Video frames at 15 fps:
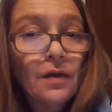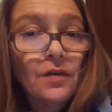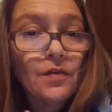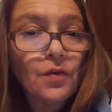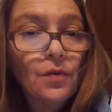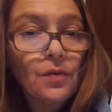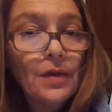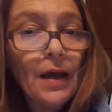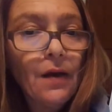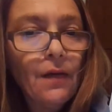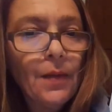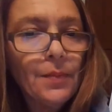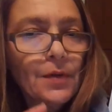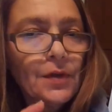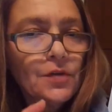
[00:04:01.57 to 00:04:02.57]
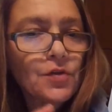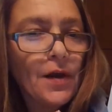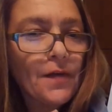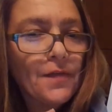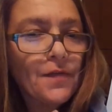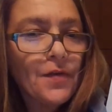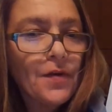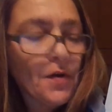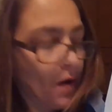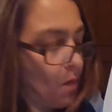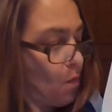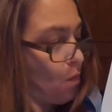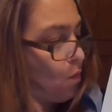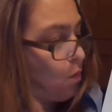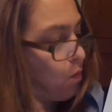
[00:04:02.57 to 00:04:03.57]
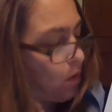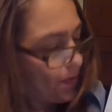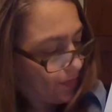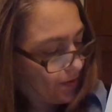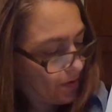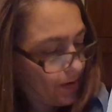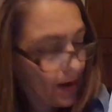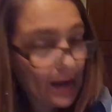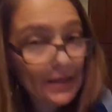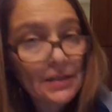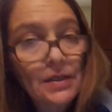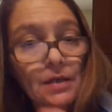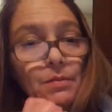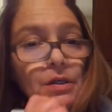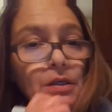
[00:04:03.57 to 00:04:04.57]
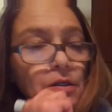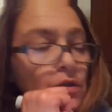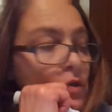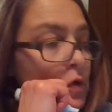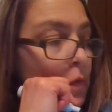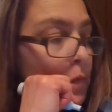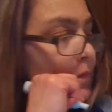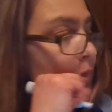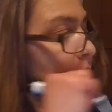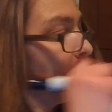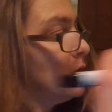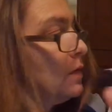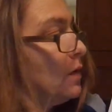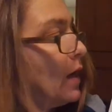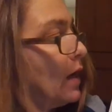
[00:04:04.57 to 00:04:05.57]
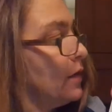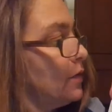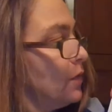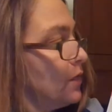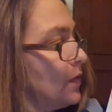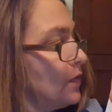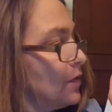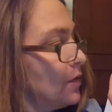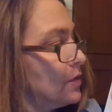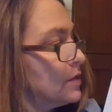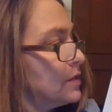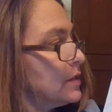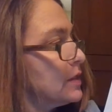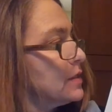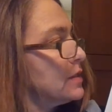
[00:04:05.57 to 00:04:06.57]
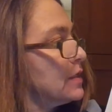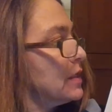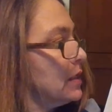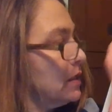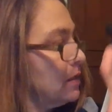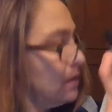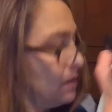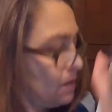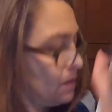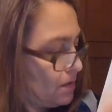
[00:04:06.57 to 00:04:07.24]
So now I'm going to try and figure out what they're asking me to do. I know that there's 16